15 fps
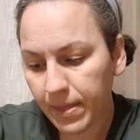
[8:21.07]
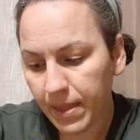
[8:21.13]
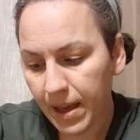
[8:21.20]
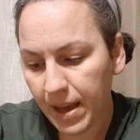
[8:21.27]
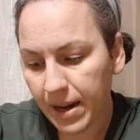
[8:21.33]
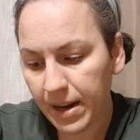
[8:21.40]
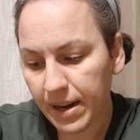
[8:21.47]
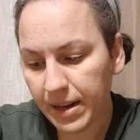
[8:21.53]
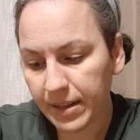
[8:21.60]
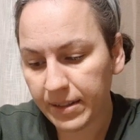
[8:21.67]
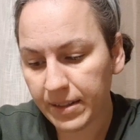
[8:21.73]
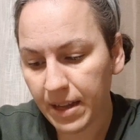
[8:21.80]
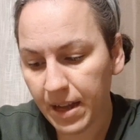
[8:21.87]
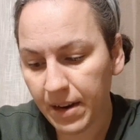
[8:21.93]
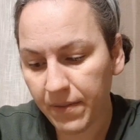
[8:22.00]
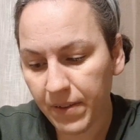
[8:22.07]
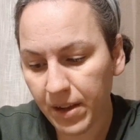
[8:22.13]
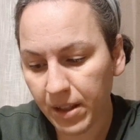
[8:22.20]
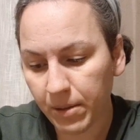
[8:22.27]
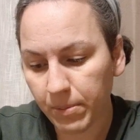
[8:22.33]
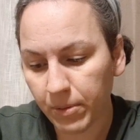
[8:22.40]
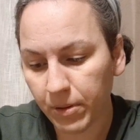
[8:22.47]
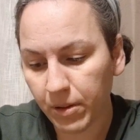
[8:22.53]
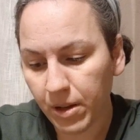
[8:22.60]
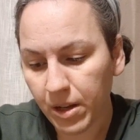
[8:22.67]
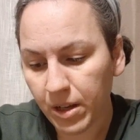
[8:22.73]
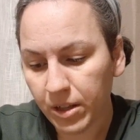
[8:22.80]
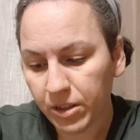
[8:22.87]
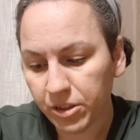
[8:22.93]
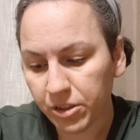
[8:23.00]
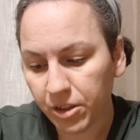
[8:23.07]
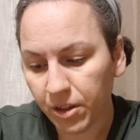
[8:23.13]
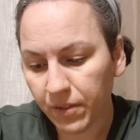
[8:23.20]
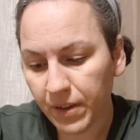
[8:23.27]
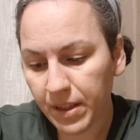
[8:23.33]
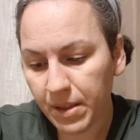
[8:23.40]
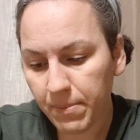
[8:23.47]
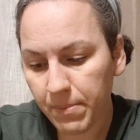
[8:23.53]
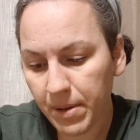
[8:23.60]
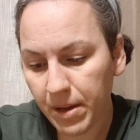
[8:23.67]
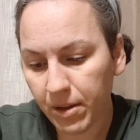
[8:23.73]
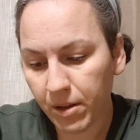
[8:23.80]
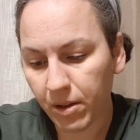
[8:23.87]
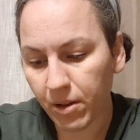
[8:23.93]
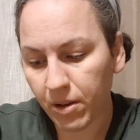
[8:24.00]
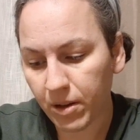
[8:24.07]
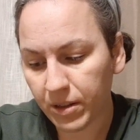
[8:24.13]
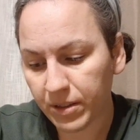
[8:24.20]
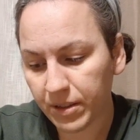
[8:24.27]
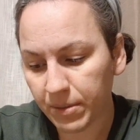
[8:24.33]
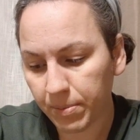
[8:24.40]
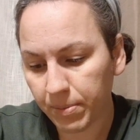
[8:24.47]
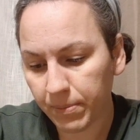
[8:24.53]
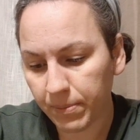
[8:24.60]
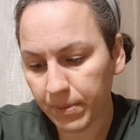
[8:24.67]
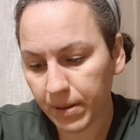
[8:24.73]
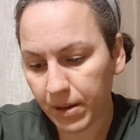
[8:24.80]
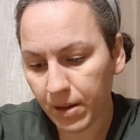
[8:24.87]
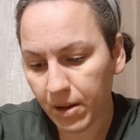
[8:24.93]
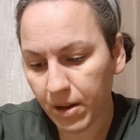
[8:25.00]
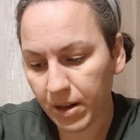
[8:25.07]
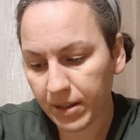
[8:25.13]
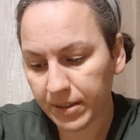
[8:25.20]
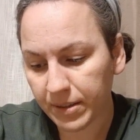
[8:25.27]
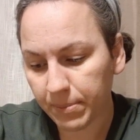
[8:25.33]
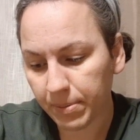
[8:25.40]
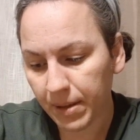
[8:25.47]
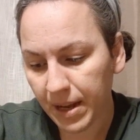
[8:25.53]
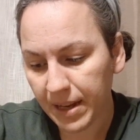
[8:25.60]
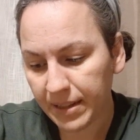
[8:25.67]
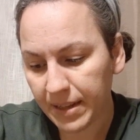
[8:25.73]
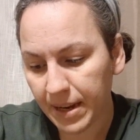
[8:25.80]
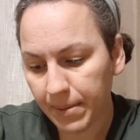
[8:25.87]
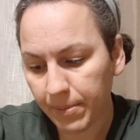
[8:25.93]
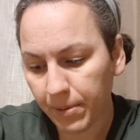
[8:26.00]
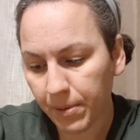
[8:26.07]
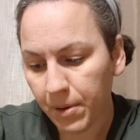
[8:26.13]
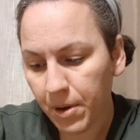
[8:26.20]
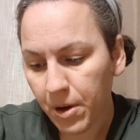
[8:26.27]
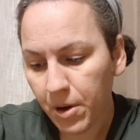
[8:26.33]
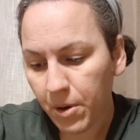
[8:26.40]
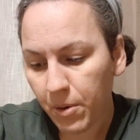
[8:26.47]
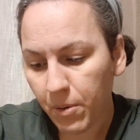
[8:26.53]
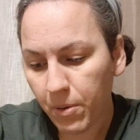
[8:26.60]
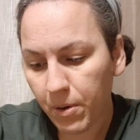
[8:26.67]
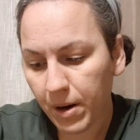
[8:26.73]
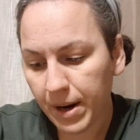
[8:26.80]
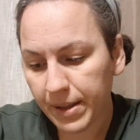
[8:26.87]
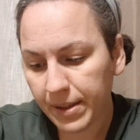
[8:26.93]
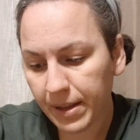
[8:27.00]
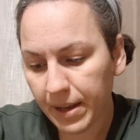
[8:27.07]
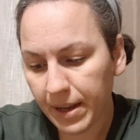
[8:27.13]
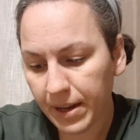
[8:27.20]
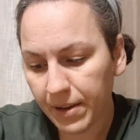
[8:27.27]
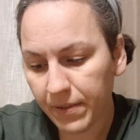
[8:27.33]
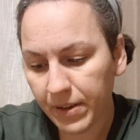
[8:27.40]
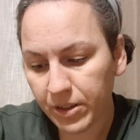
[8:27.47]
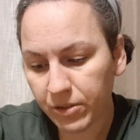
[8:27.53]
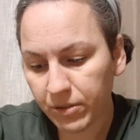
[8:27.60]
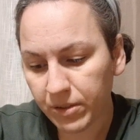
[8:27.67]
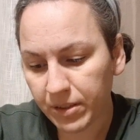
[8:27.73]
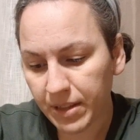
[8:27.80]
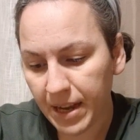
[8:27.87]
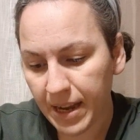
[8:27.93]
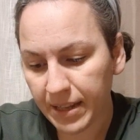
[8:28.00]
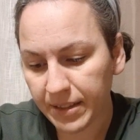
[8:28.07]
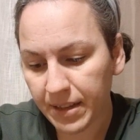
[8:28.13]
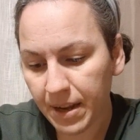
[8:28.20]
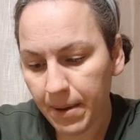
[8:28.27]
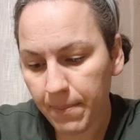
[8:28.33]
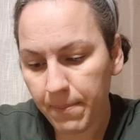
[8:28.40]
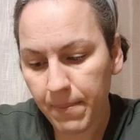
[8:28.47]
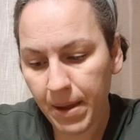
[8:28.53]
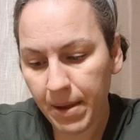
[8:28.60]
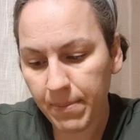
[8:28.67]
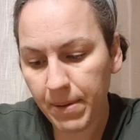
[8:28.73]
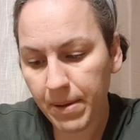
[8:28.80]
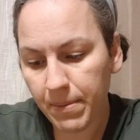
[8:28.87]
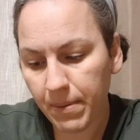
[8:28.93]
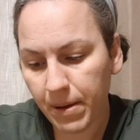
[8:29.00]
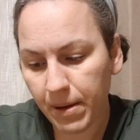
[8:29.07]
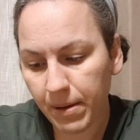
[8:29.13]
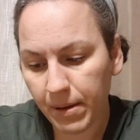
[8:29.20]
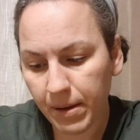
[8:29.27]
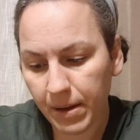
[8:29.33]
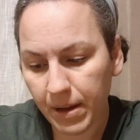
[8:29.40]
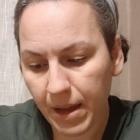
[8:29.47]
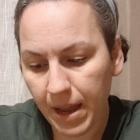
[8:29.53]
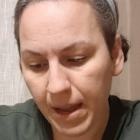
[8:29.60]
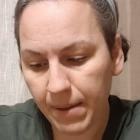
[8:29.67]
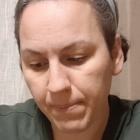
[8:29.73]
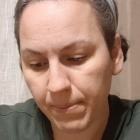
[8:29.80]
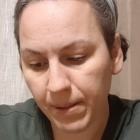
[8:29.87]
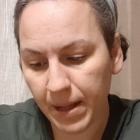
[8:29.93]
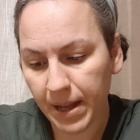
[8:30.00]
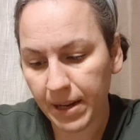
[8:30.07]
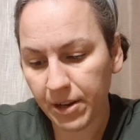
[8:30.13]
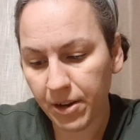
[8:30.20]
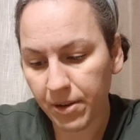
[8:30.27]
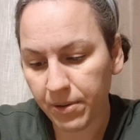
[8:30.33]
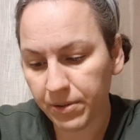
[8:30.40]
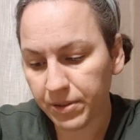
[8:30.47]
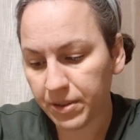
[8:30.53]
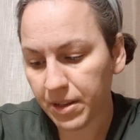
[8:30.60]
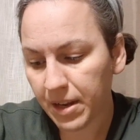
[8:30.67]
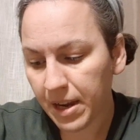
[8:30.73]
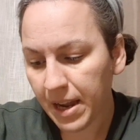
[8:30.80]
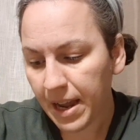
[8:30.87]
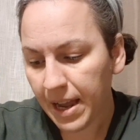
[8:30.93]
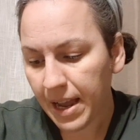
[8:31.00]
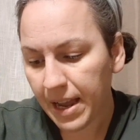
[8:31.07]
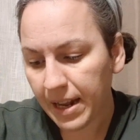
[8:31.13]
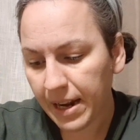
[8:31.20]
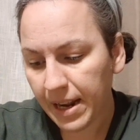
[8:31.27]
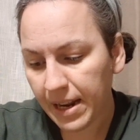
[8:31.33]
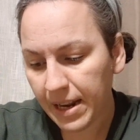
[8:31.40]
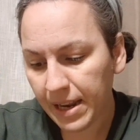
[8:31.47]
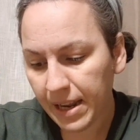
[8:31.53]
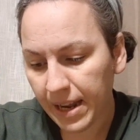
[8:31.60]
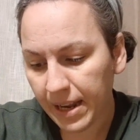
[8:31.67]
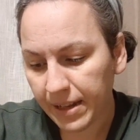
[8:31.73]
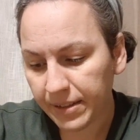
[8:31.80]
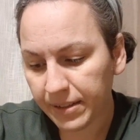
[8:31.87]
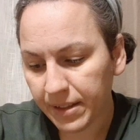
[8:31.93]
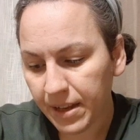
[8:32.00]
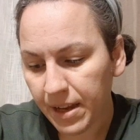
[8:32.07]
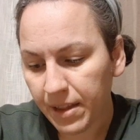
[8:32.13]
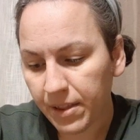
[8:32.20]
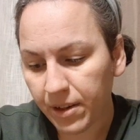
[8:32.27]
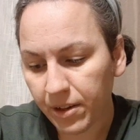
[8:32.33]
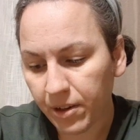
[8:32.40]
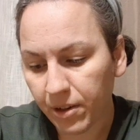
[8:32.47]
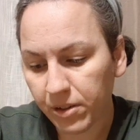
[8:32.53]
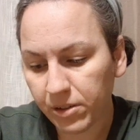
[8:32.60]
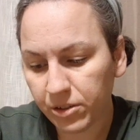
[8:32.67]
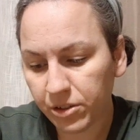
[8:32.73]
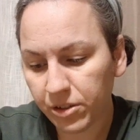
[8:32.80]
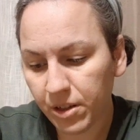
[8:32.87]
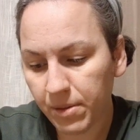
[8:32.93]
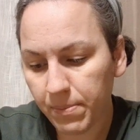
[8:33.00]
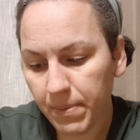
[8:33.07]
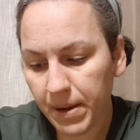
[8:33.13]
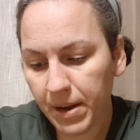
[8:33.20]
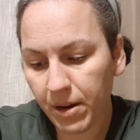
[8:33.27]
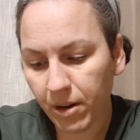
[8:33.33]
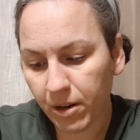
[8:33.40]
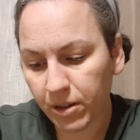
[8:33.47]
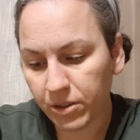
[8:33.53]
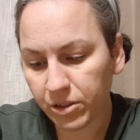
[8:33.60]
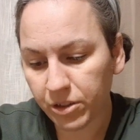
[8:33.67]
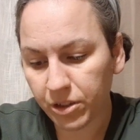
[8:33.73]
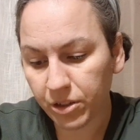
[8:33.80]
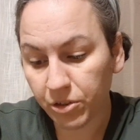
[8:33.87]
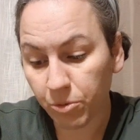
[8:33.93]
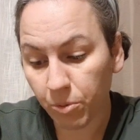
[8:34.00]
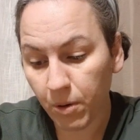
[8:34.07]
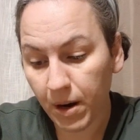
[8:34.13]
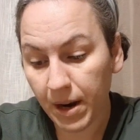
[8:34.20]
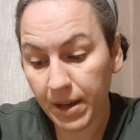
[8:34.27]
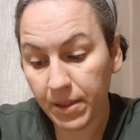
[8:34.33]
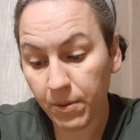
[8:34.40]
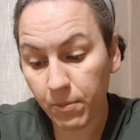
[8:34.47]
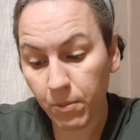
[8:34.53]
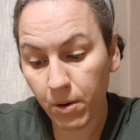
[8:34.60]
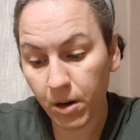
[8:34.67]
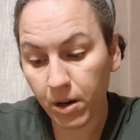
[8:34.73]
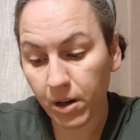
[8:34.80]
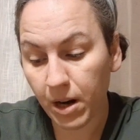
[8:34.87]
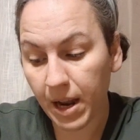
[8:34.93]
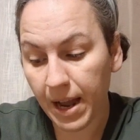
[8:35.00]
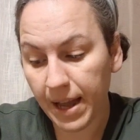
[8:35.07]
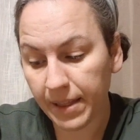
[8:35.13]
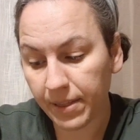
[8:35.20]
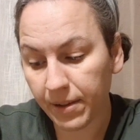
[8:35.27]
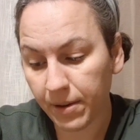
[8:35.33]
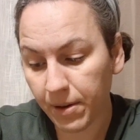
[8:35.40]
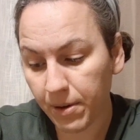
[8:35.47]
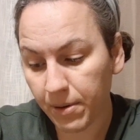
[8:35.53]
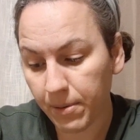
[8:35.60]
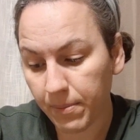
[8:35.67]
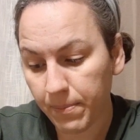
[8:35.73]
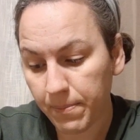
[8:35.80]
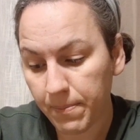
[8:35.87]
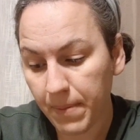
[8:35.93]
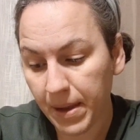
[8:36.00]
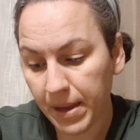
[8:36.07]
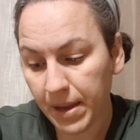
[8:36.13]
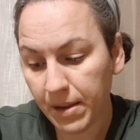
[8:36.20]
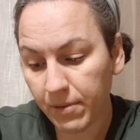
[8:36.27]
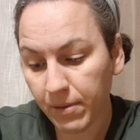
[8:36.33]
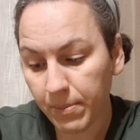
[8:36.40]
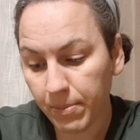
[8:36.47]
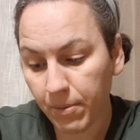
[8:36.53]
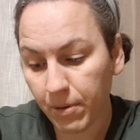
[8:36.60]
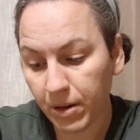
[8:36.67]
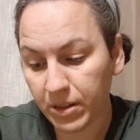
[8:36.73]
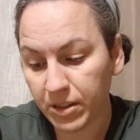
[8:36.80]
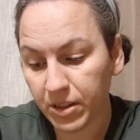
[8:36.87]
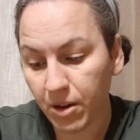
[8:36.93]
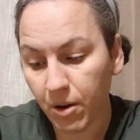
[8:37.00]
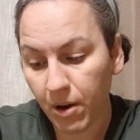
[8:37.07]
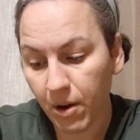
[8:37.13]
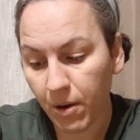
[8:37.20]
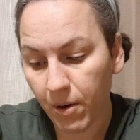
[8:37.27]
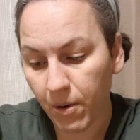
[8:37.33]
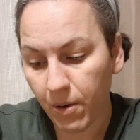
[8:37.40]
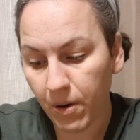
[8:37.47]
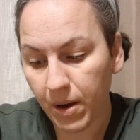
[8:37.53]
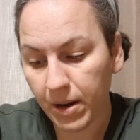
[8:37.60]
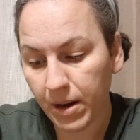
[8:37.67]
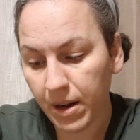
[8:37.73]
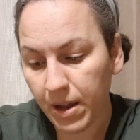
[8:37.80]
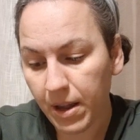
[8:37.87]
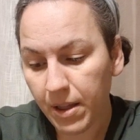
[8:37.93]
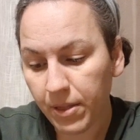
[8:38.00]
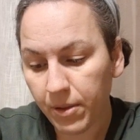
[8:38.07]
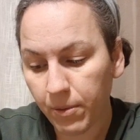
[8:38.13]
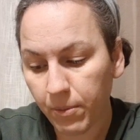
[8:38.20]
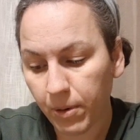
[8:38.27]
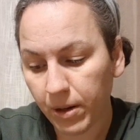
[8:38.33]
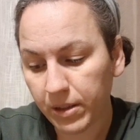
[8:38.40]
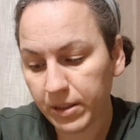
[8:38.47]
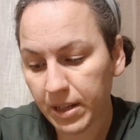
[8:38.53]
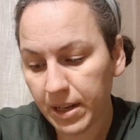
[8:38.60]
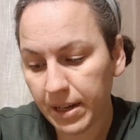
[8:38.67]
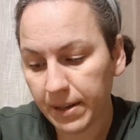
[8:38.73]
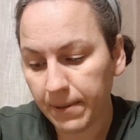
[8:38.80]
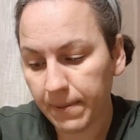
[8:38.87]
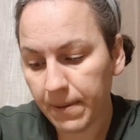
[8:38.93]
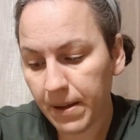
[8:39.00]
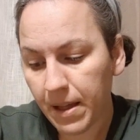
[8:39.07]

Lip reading: that is not available, serving the meal on a supply table or at the individual's desk may be a plan used. In any case, the girls should be urged to try the work at the home, making reports on the work done.